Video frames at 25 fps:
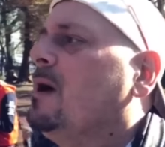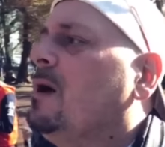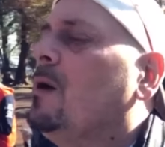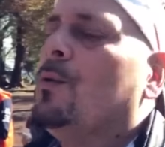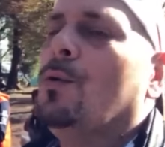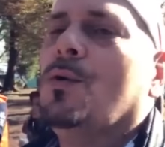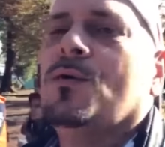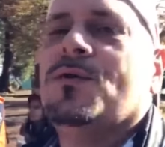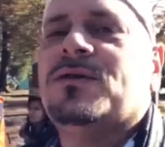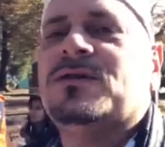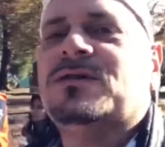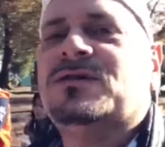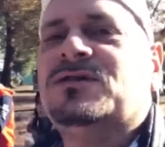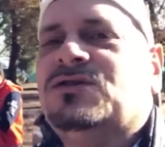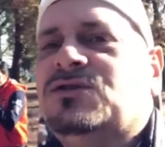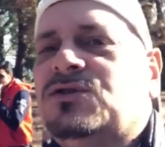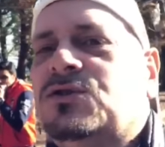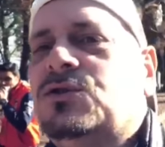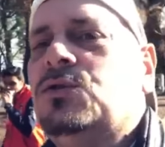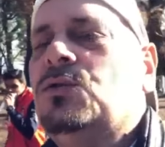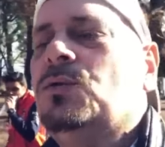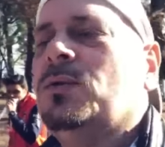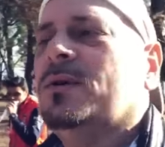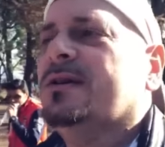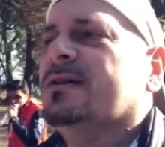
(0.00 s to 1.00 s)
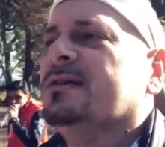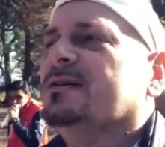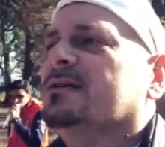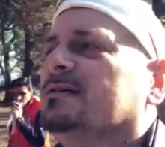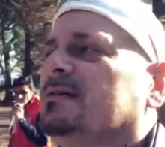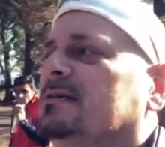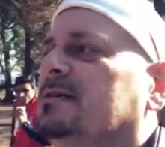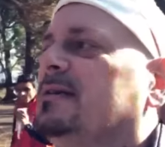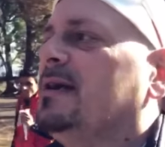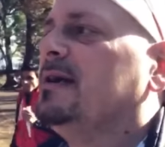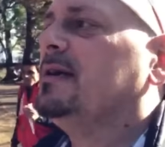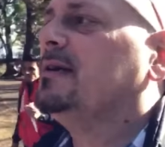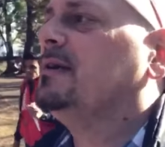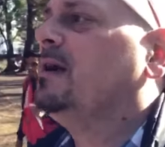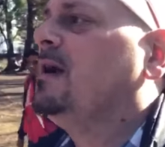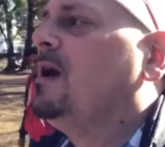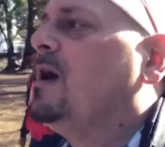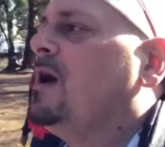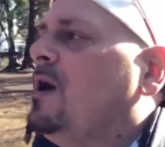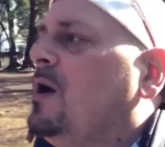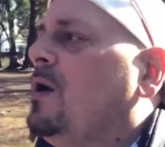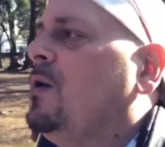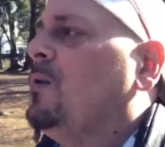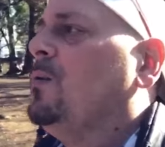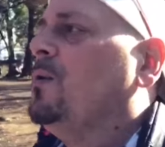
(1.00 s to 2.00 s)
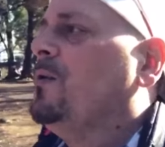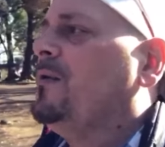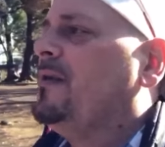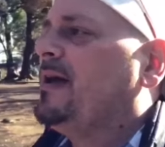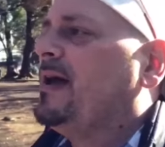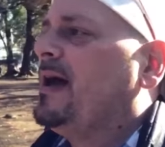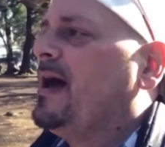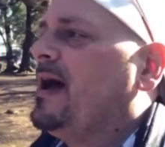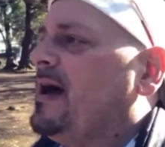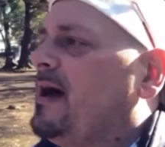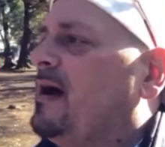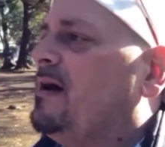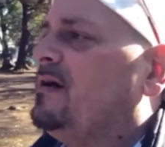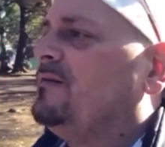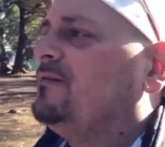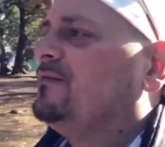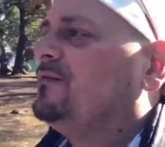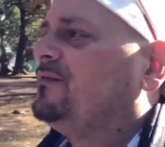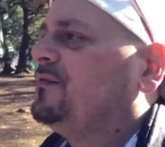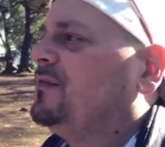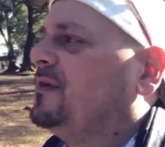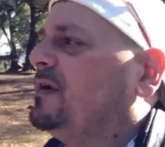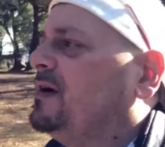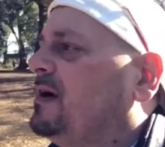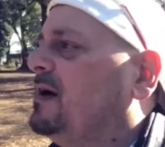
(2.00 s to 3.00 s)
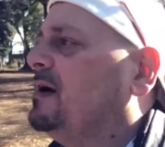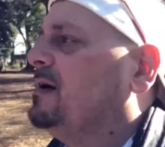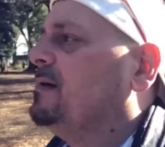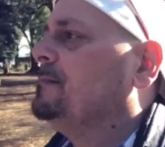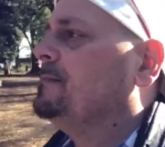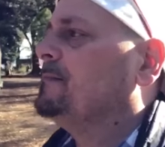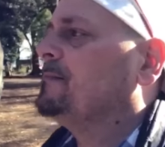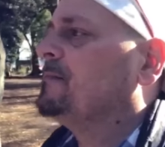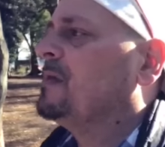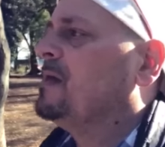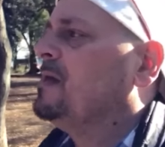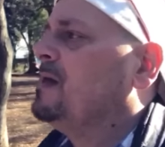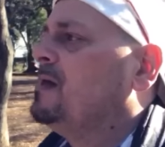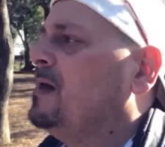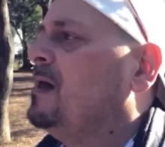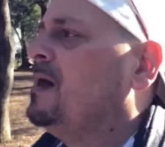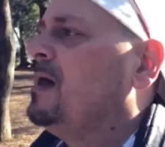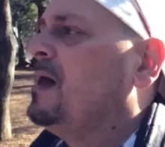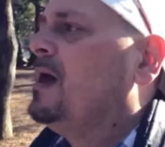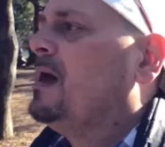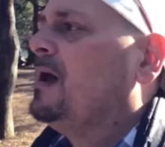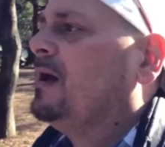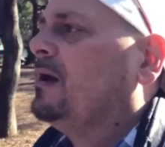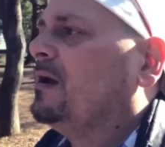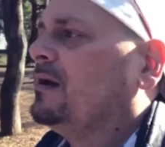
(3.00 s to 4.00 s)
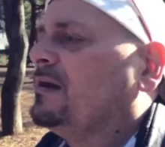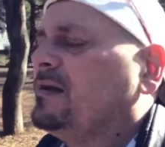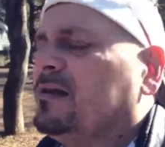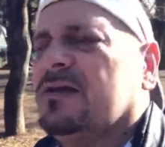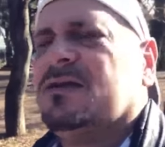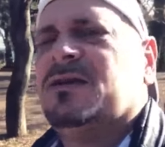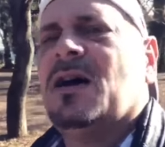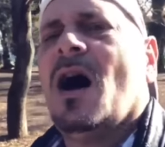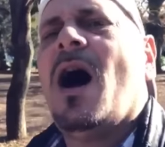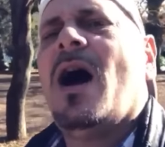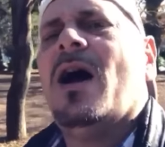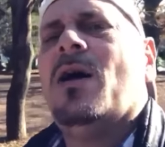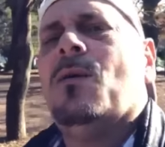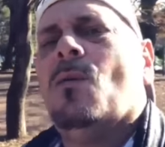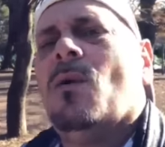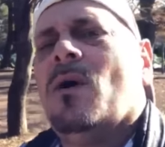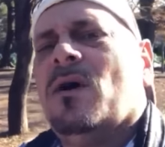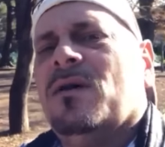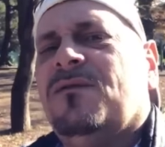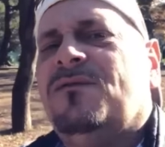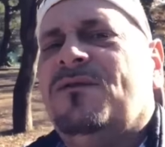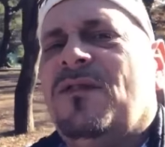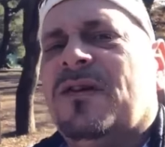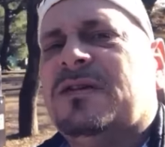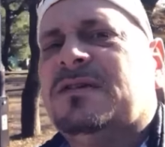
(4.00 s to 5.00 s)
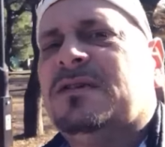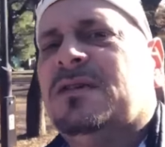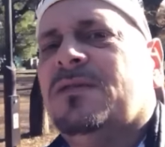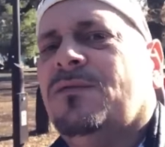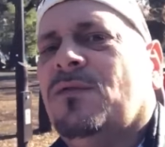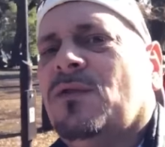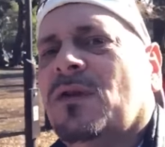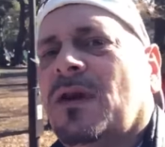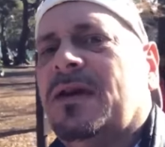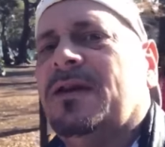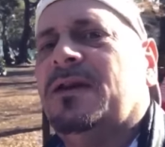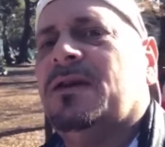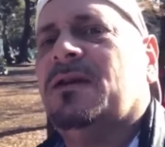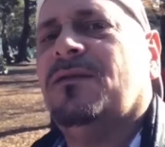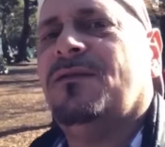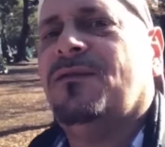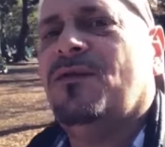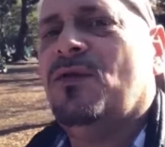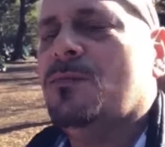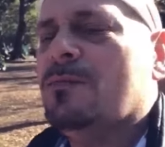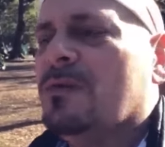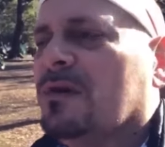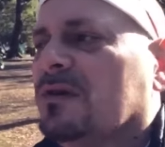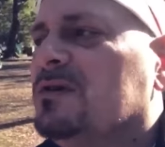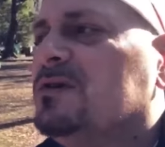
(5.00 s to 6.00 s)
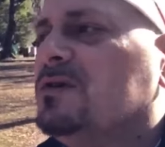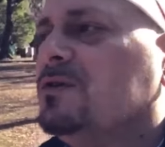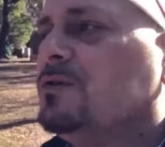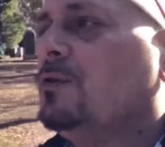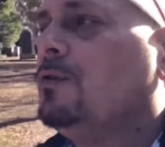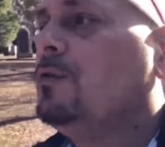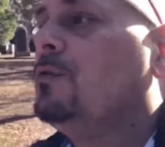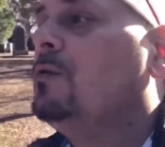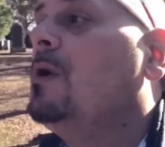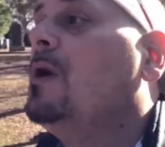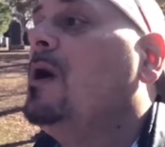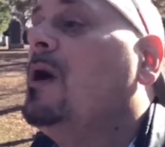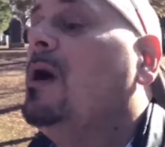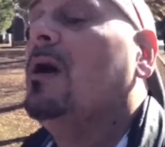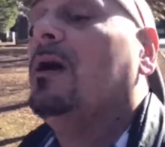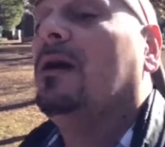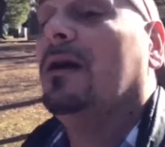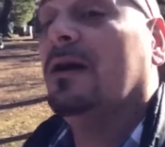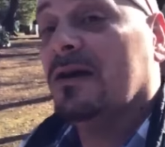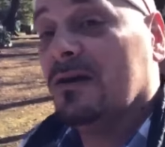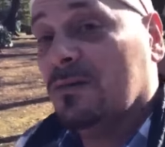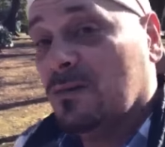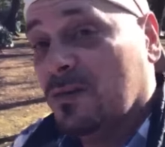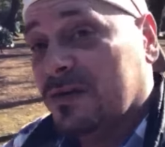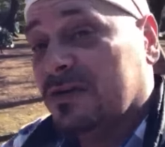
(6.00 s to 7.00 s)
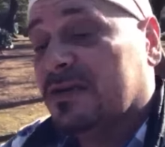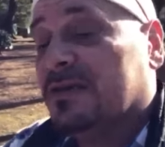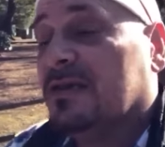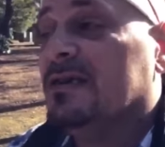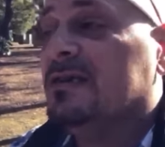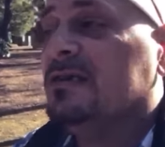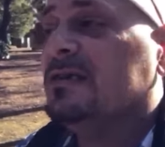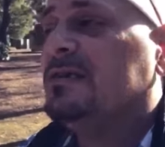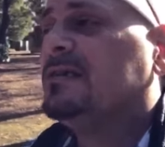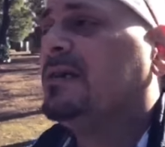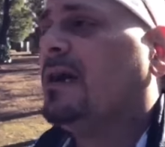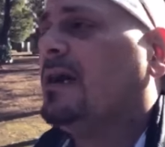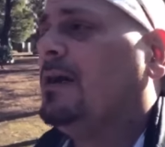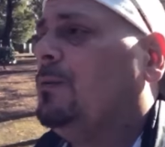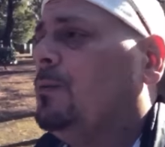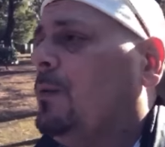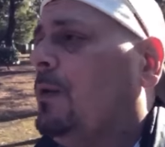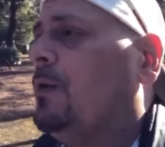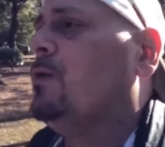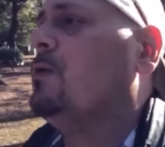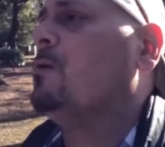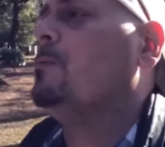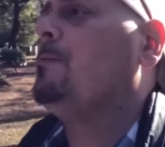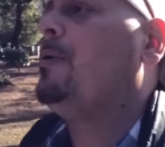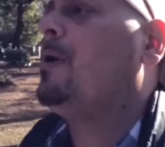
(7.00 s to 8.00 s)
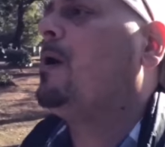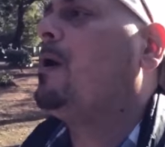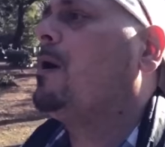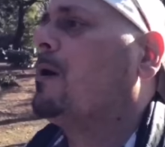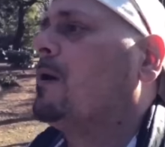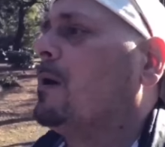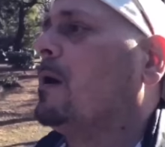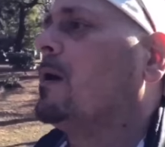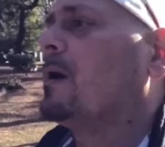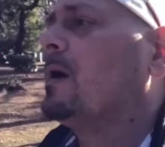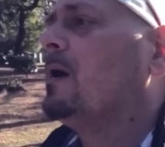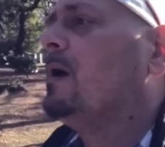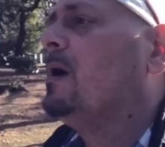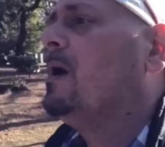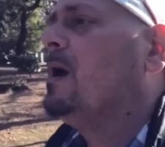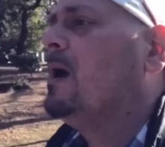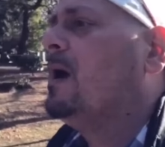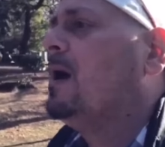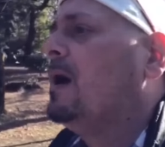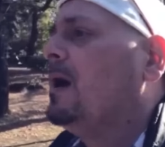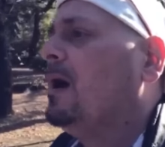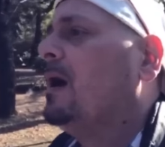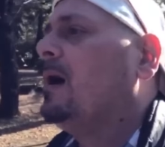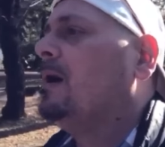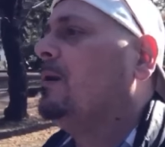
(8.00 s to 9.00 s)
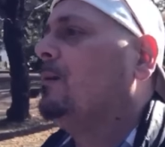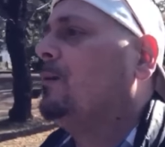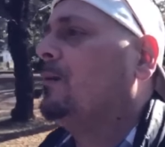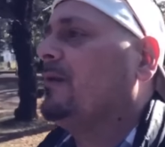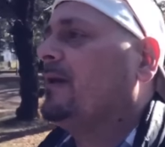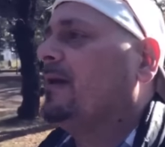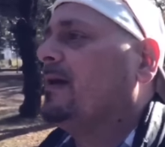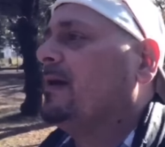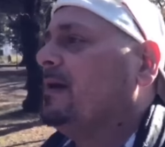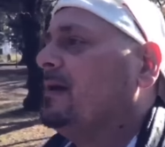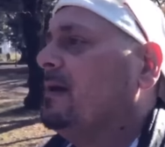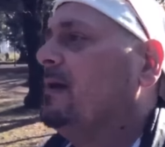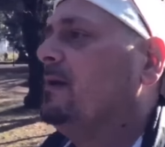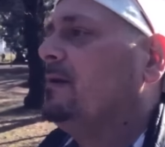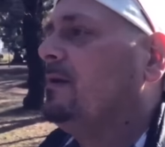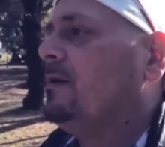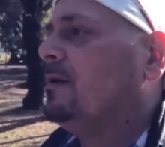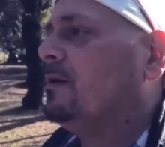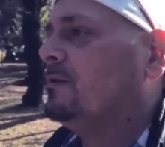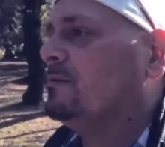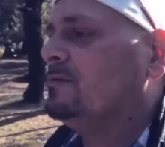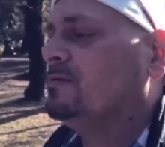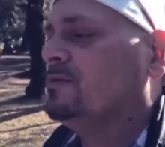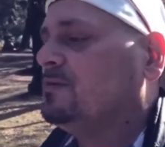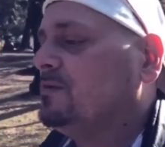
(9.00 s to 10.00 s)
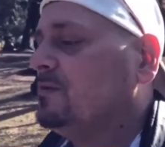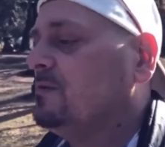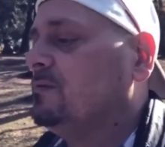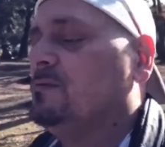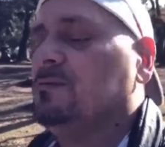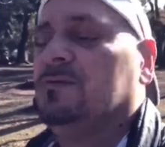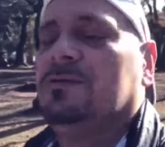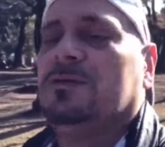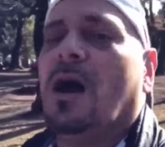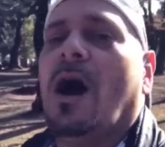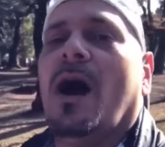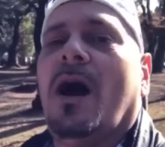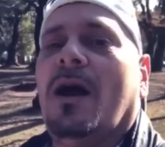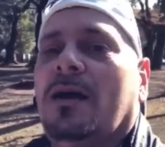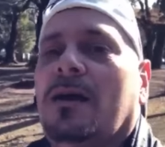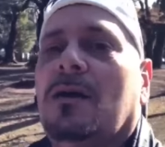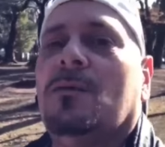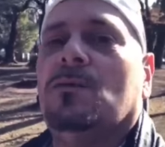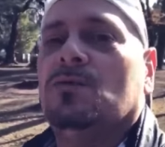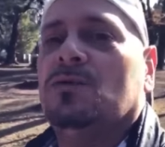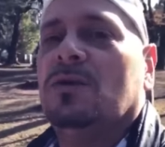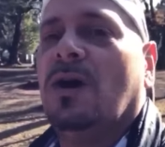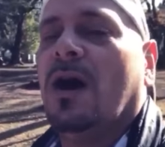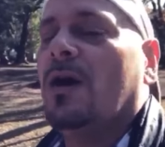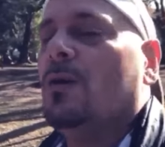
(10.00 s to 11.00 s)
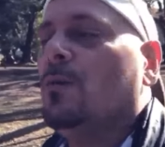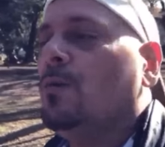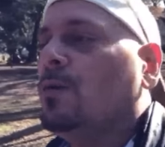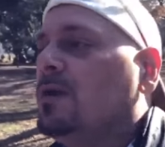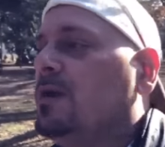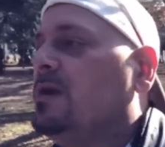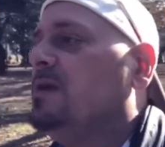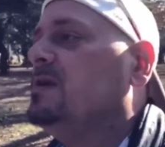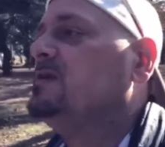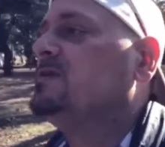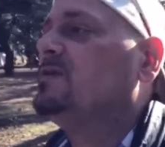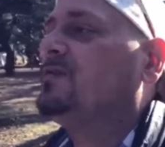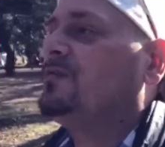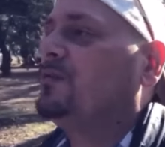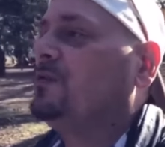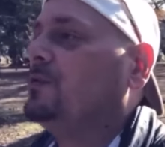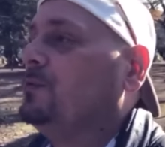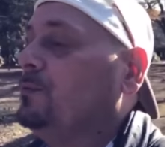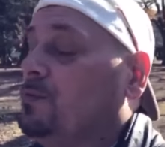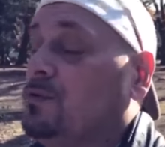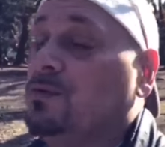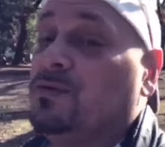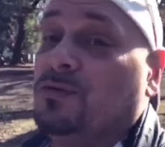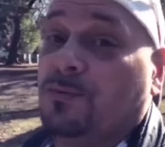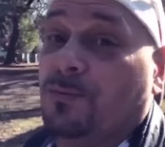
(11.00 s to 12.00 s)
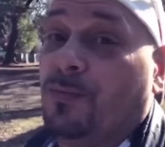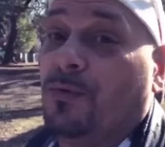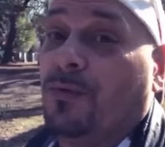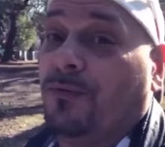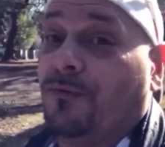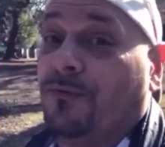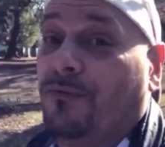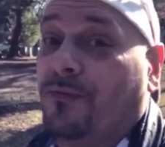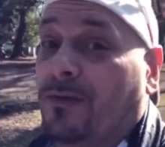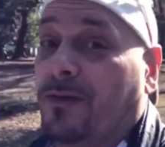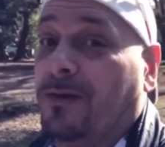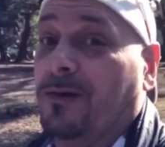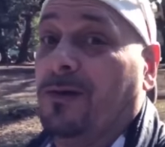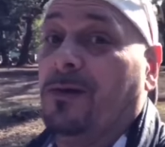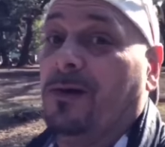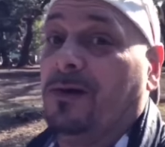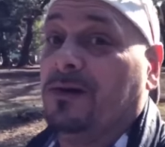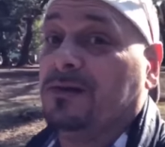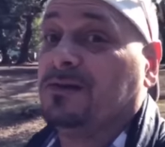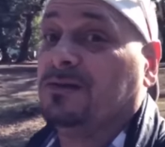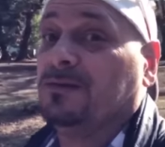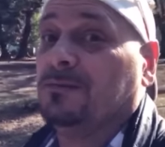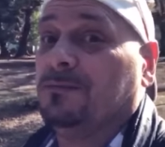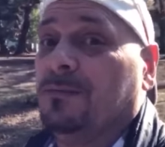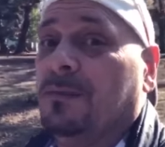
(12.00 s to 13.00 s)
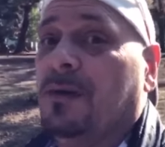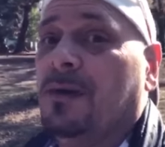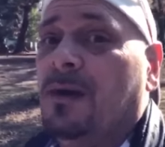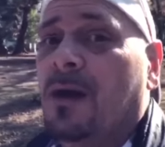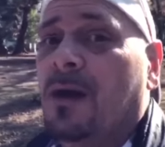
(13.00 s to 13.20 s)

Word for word: where the zoo is and where they have, like the Taiwan festival I did a few months ago, it was inside Ueno Park, where they, you know, Taiwanese food, which is pretty freaking awesome.